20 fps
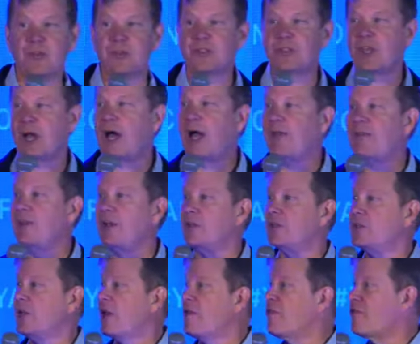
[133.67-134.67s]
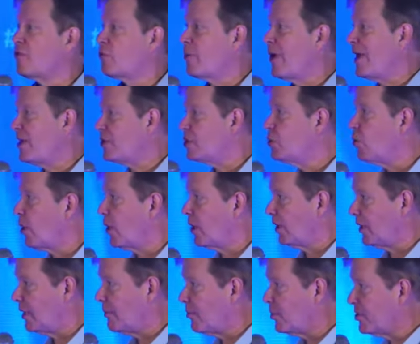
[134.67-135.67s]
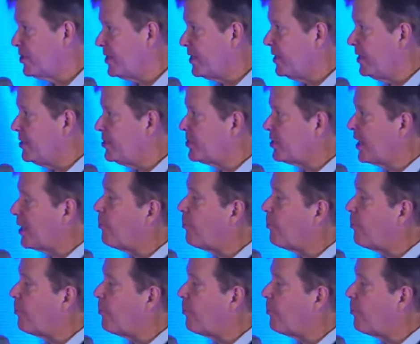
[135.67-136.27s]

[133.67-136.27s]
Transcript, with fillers: the side that is a threat to our liberties.